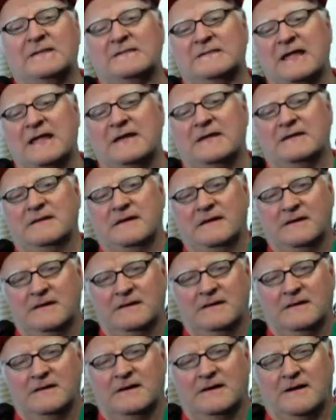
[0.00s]
that
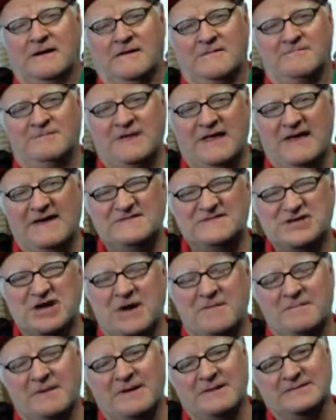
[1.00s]
F
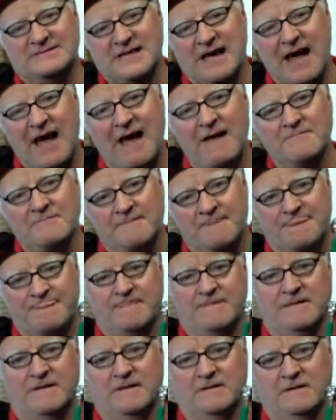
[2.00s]
sharp on top
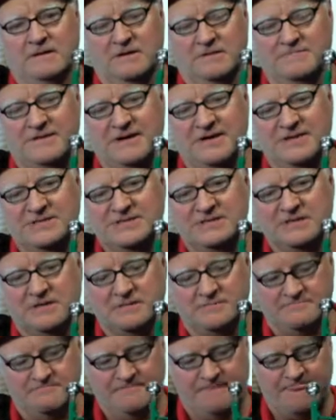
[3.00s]
compared to
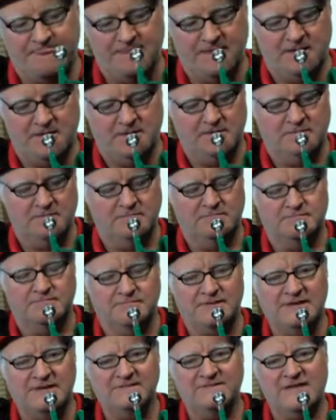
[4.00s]
the
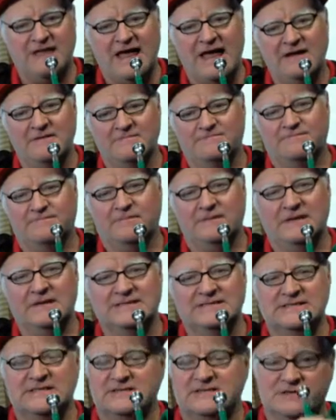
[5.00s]
B flat
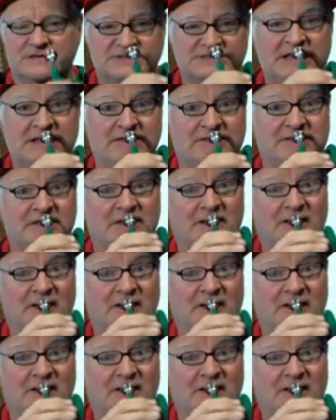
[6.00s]
is the 13th.